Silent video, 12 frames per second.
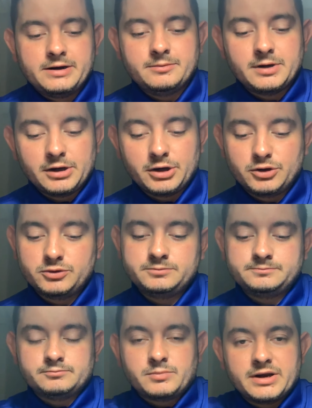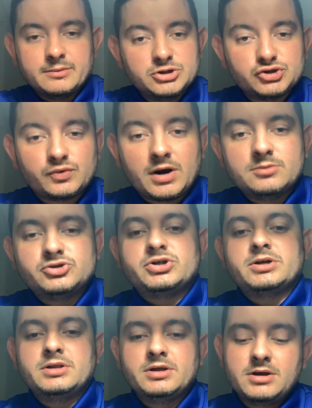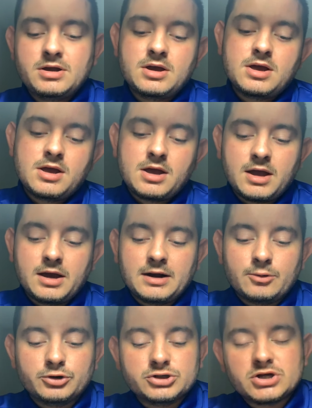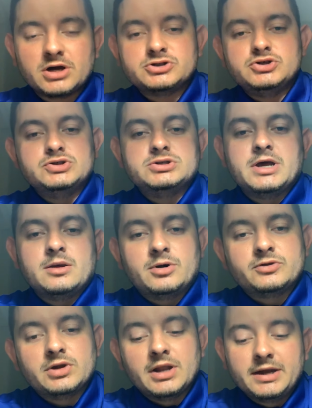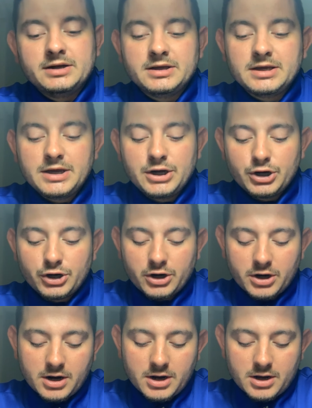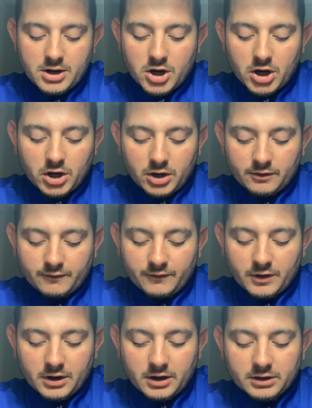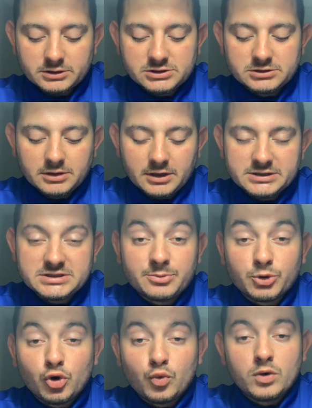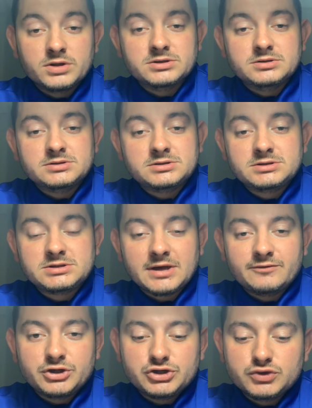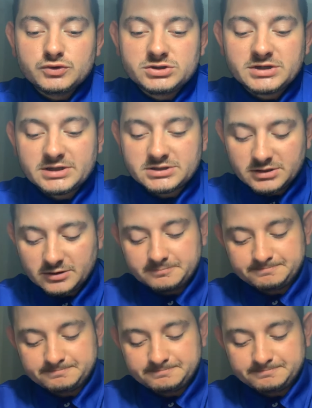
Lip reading: Hello, my name is Rob Strickland, and I want to talk to you today about the landing gear of a typical 172 Cessna.